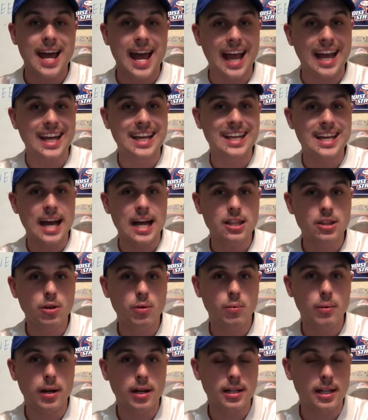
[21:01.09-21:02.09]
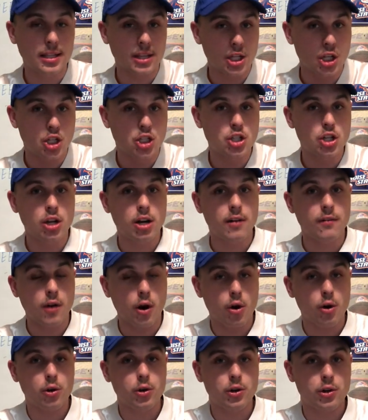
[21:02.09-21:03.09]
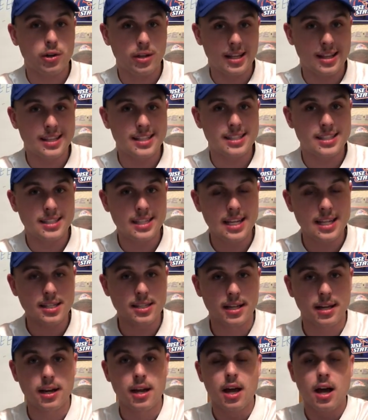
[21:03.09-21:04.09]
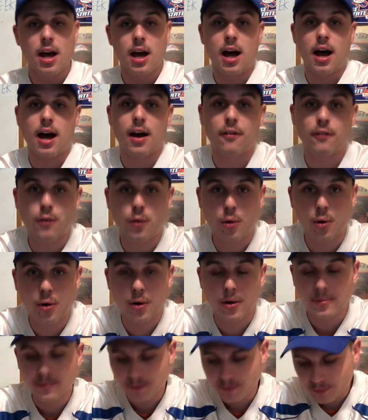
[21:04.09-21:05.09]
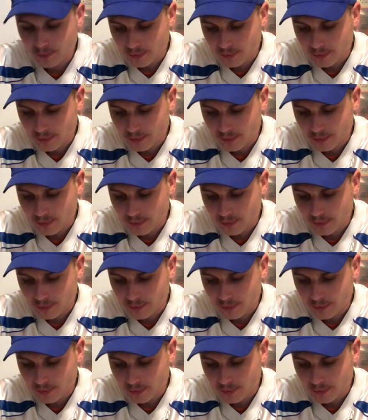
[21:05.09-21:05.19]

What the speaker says: and get the win like they should have earlier in the season for